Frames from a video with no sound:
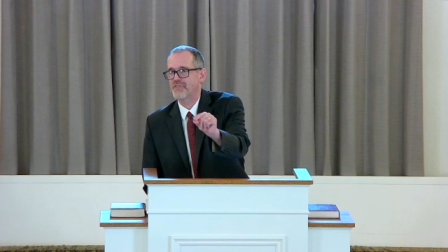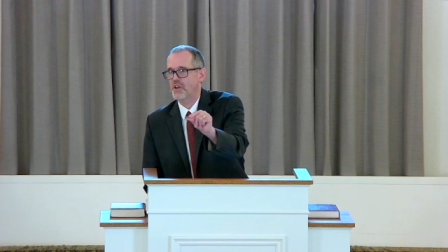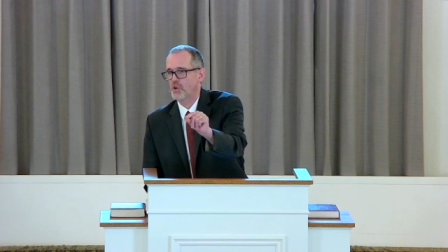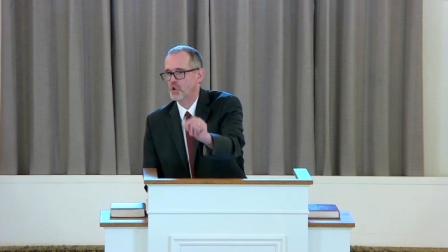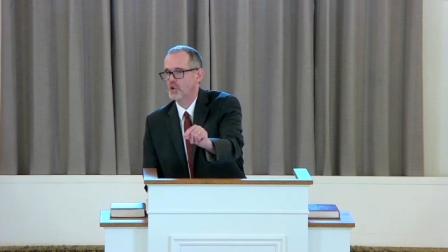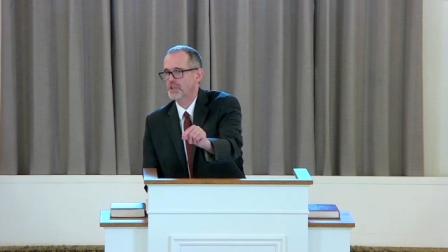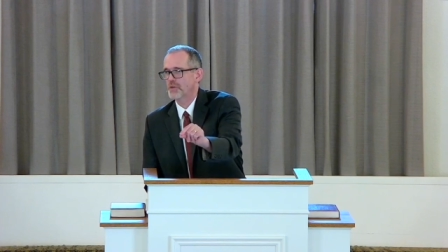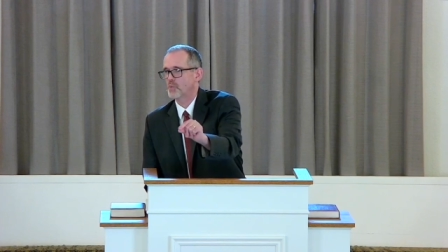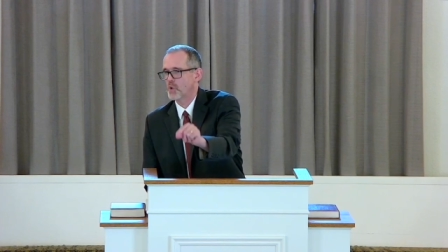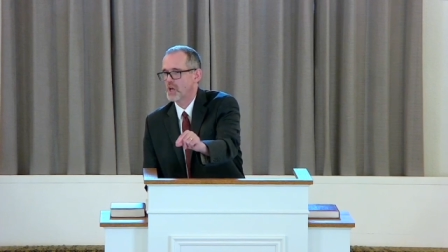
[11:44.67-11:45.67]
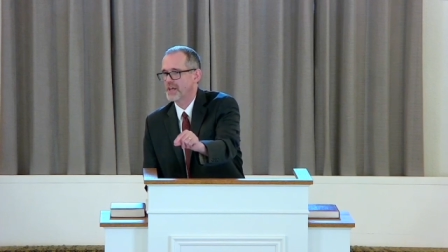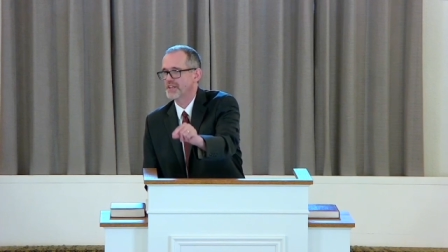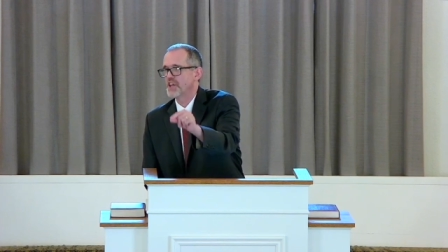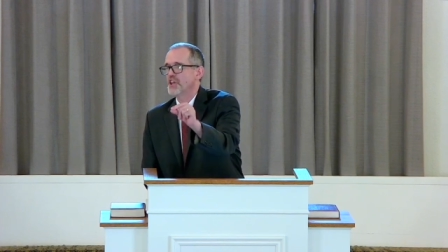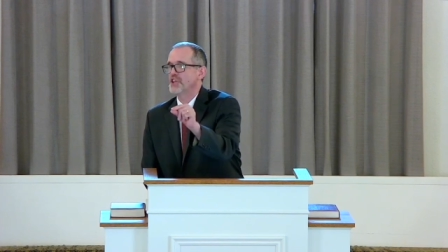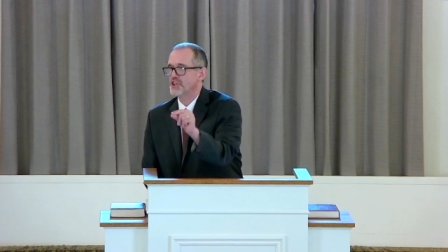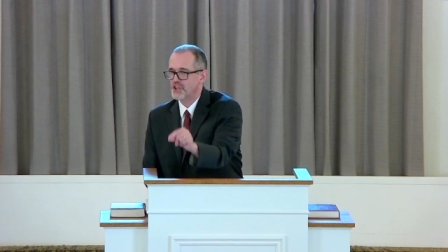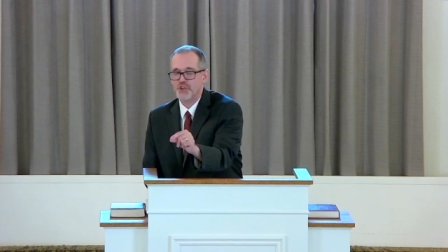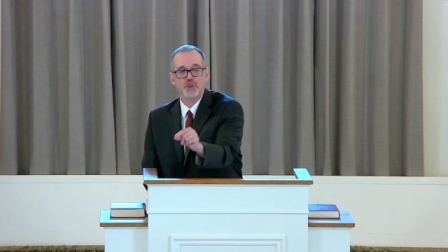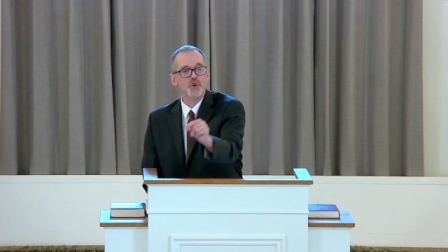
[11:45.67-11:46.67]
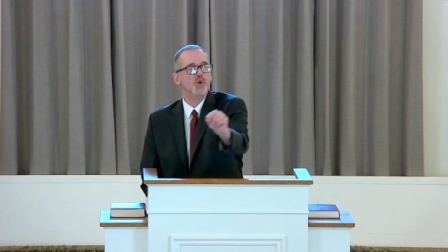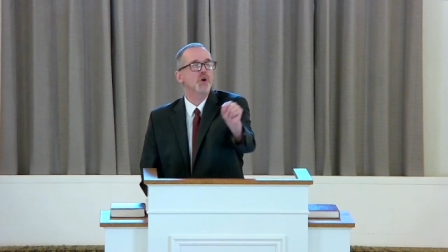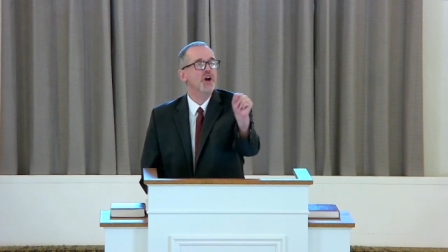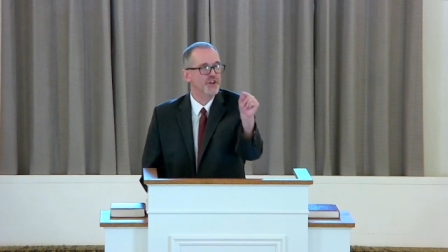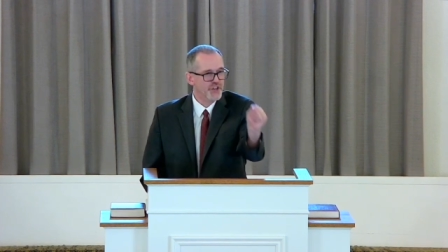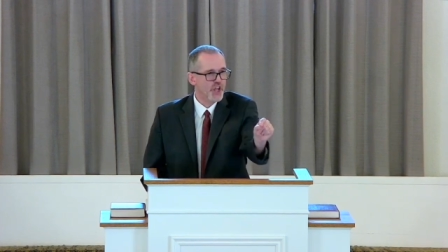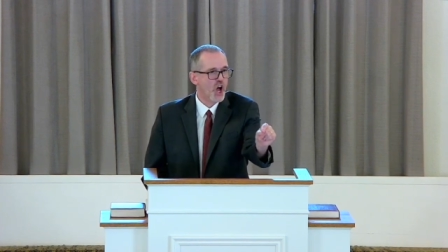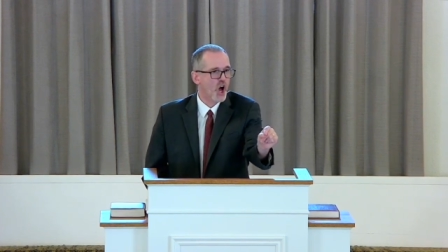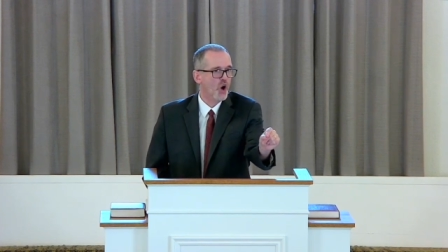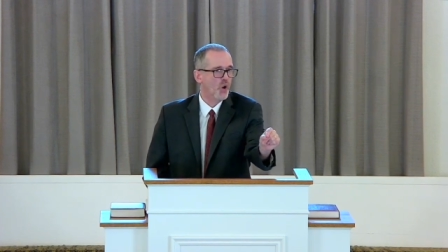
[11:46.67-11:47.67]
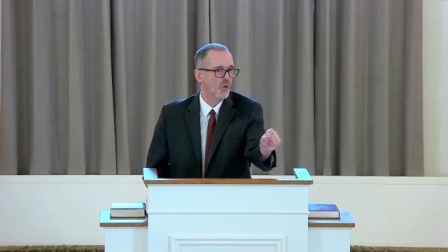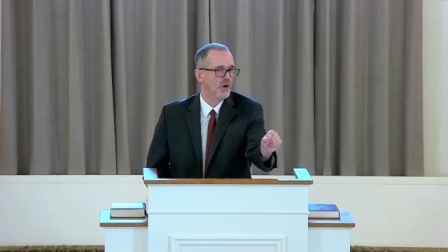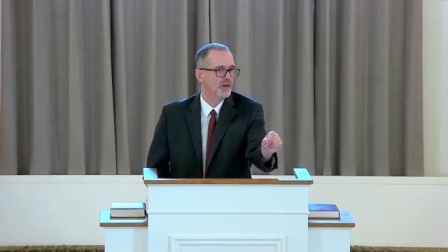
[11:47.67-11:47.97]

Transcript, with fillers: the Holy One, you know.